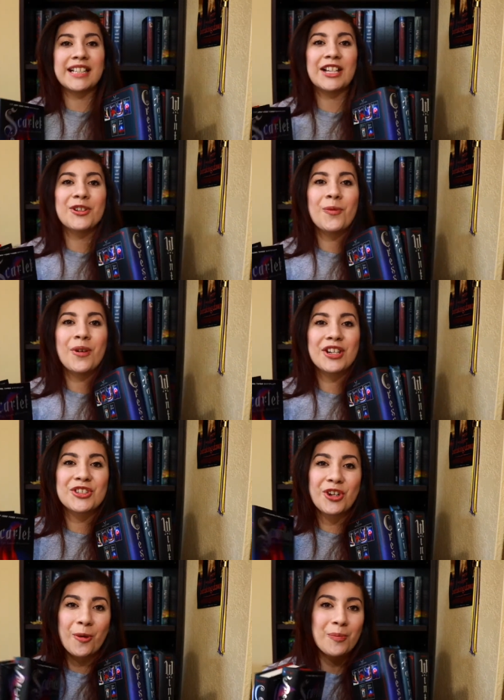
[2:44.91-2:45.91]
I don't want to
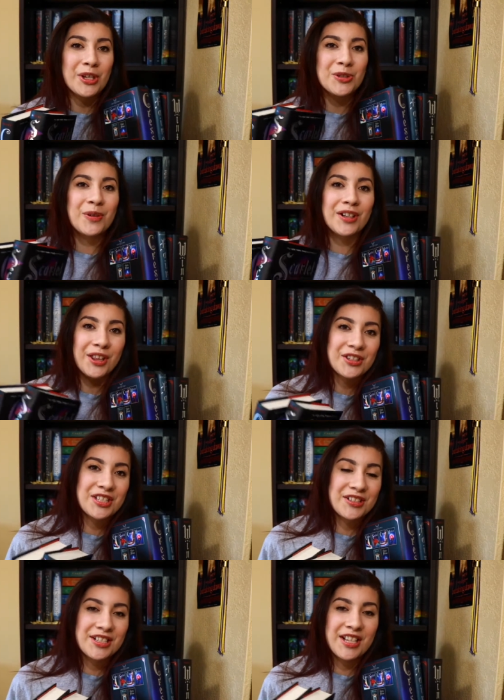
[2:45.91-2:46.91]
jump into another
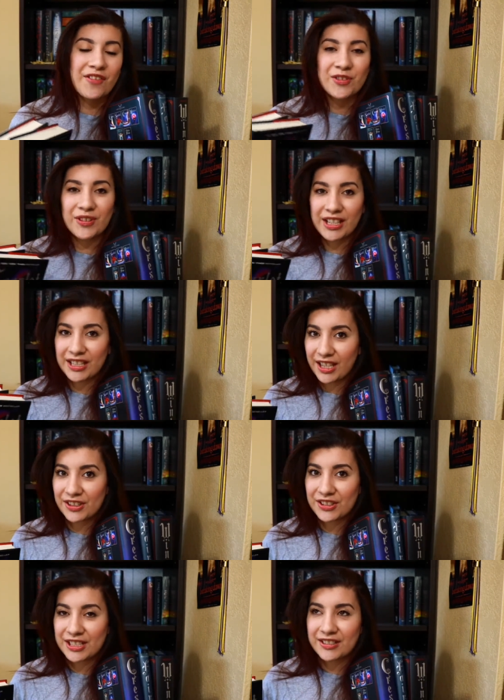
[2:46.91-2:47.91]
series after reading
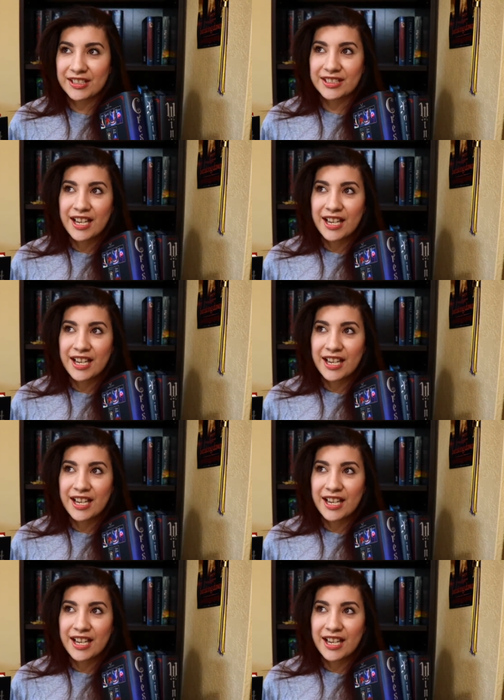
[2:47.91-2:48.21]
another series.